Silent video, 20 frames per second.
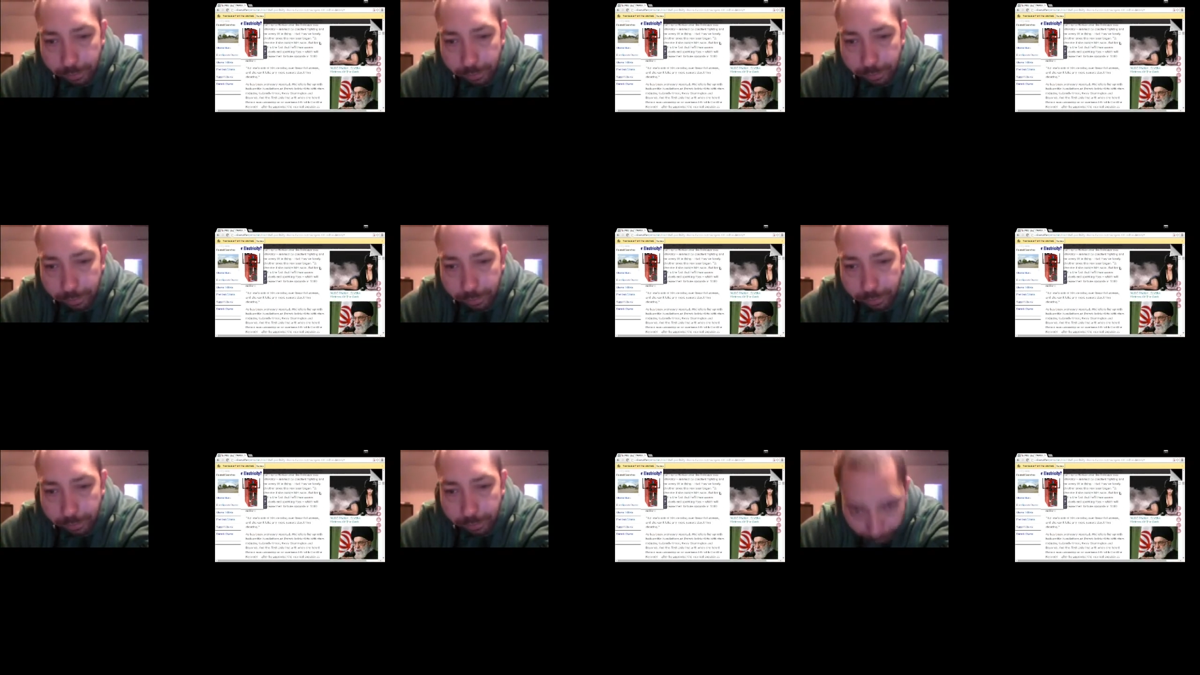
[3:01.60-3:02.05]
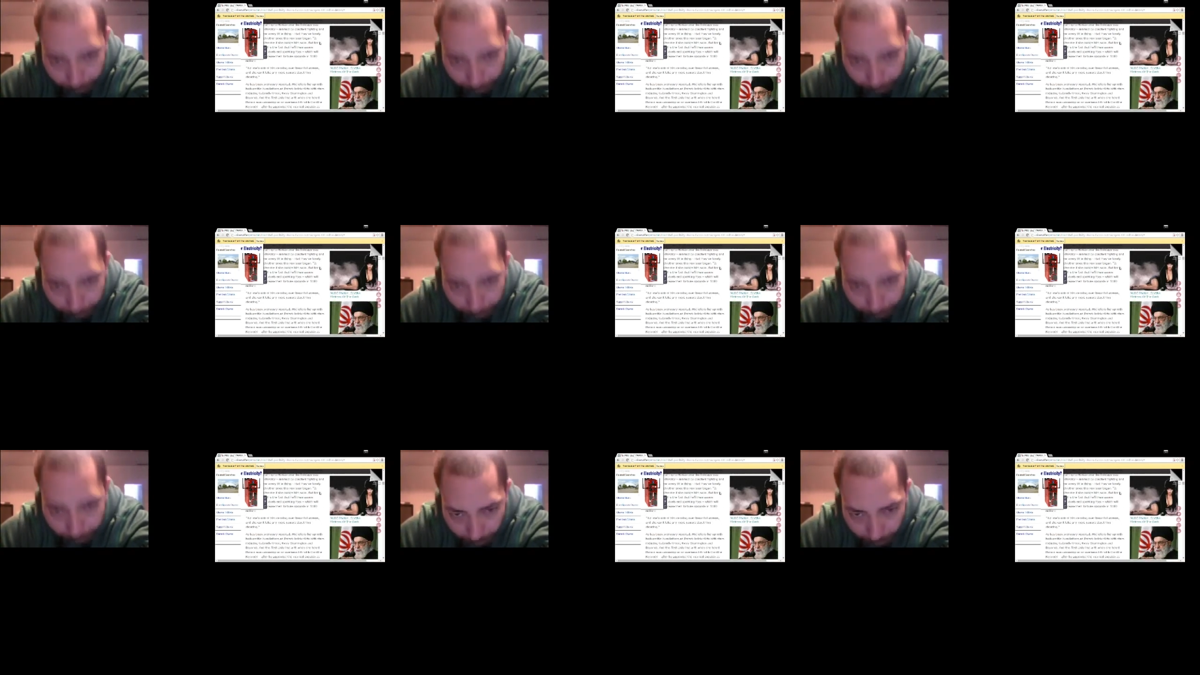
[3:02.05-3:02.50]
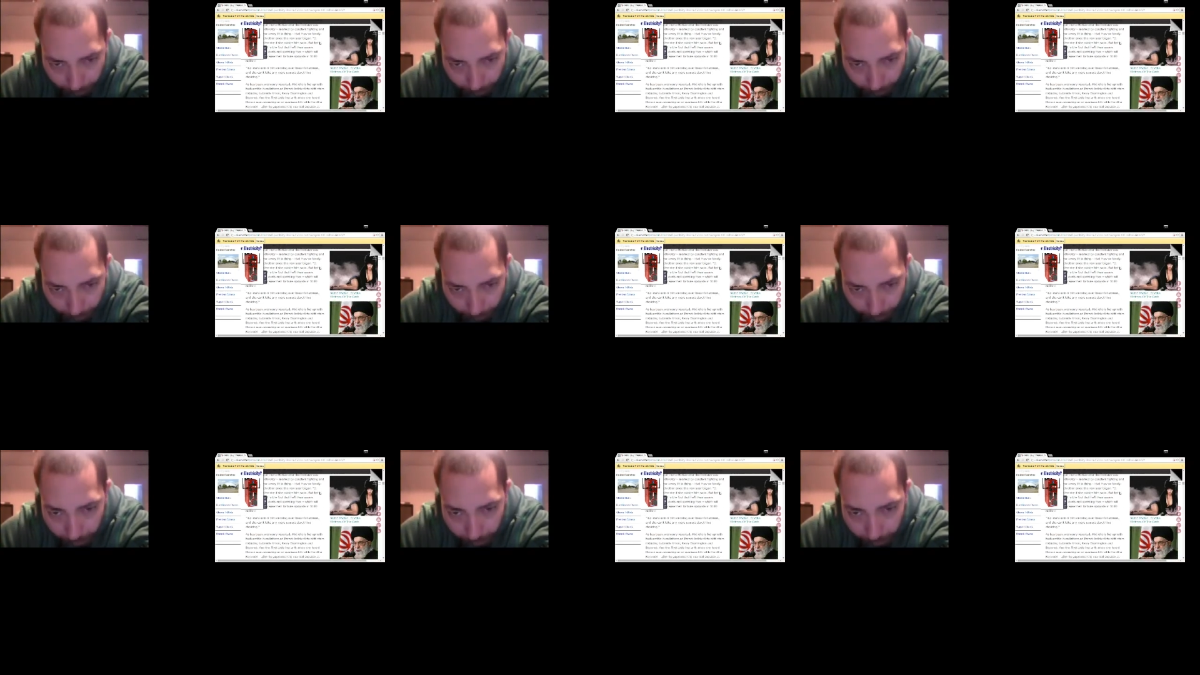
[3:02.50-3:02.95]

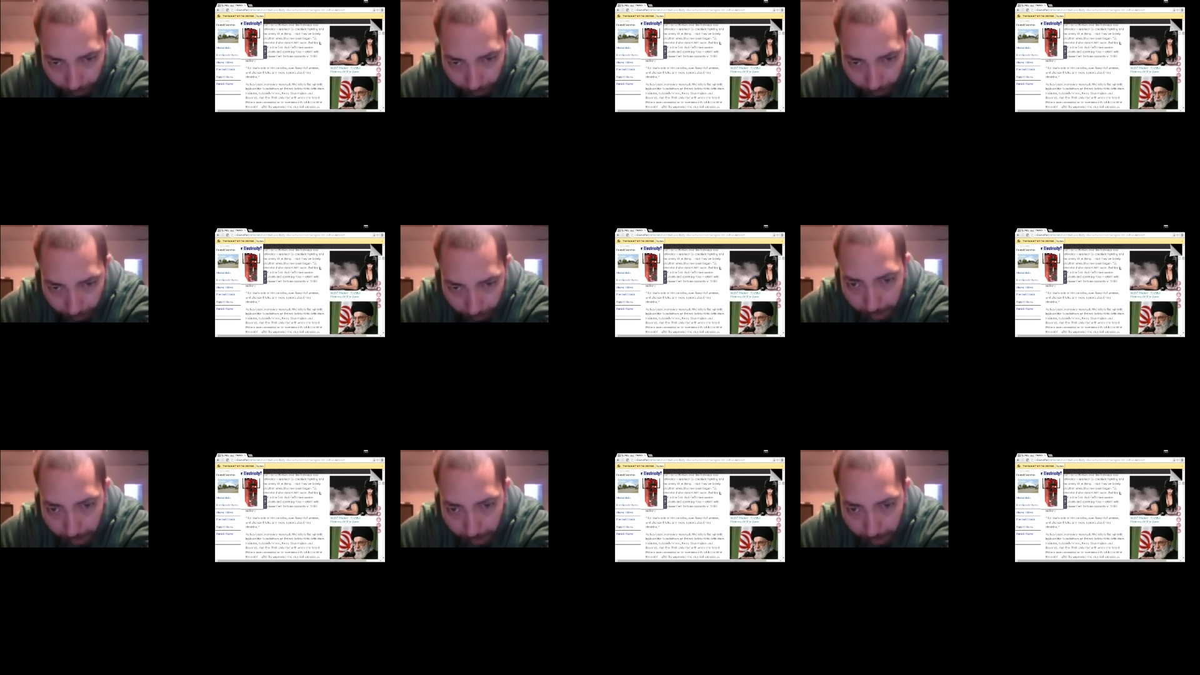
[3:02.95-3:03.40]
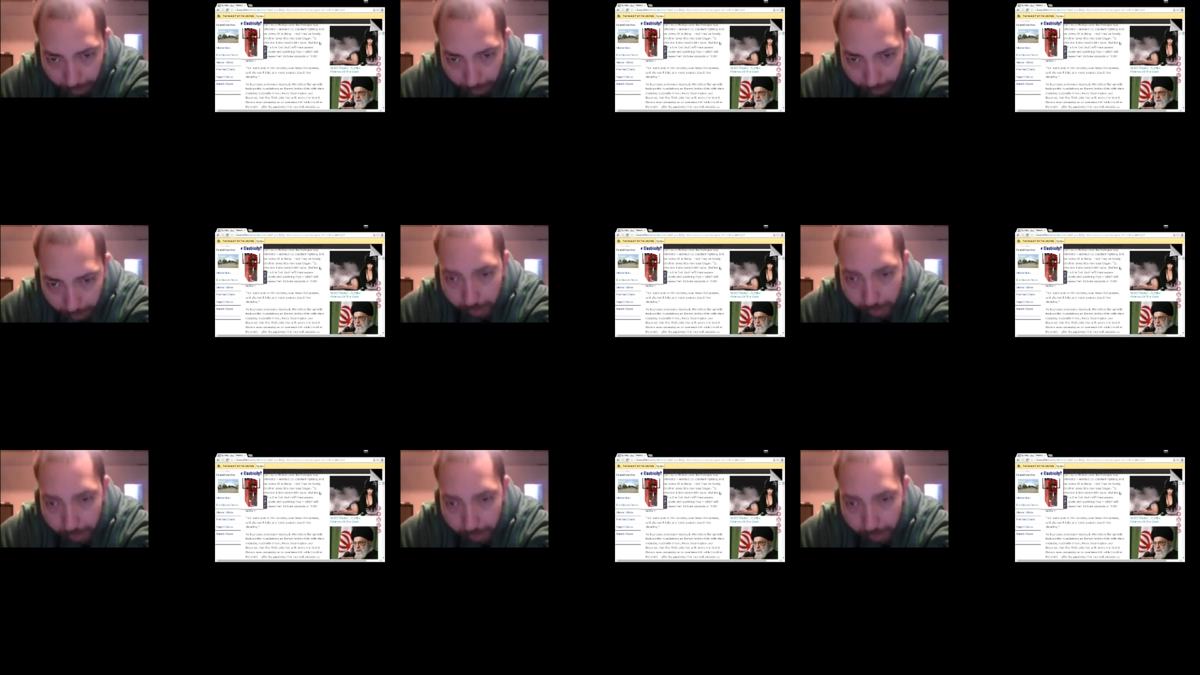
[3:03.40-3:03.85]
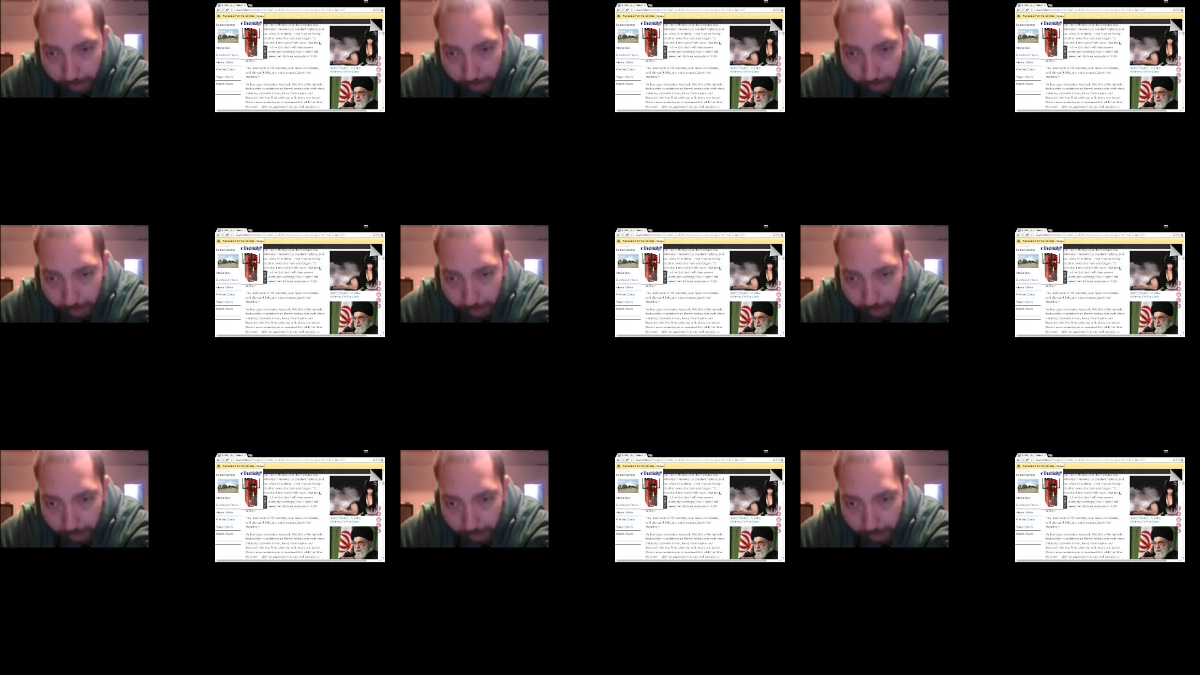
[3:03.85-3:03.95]
[no speech]